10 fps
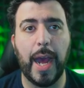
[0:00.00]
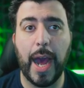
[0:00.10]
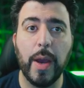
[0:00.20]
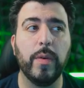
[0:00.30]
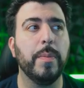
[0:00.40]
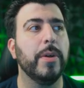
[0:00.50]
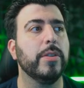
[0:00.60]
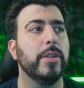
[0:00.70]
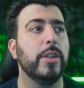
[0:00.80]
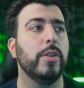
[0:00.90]
I would
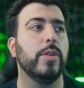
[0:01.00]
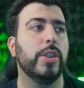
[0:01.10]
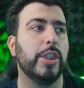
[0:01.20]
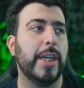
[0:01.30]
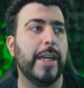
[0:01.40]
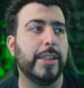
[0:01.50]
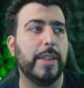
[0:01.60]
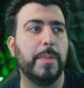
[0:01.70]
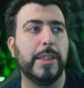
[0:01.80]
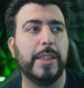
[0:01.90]
personally use
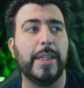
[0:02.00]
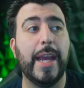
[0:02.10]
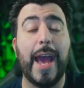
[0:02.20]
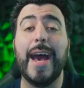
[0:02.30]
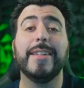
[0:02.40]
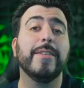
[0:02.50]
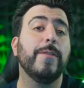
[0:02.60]
ChatGPT as of